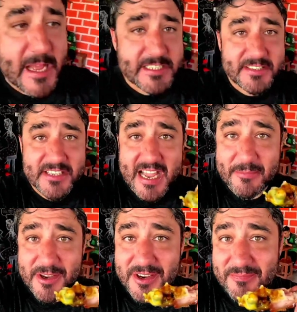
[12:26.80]
That's a
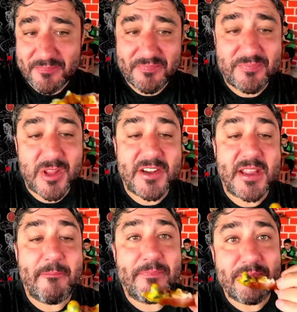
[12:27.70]
damn good
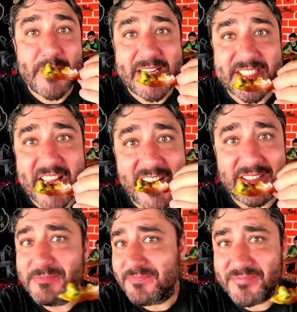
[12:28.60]
bloody meat
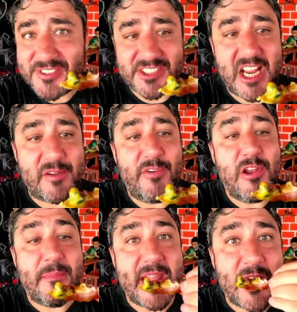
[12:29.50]
stick. Stick
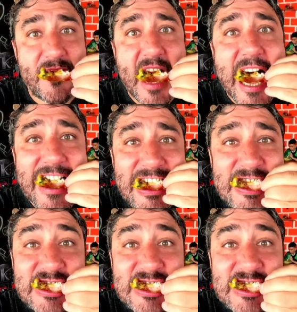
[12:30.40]
full of meat on that.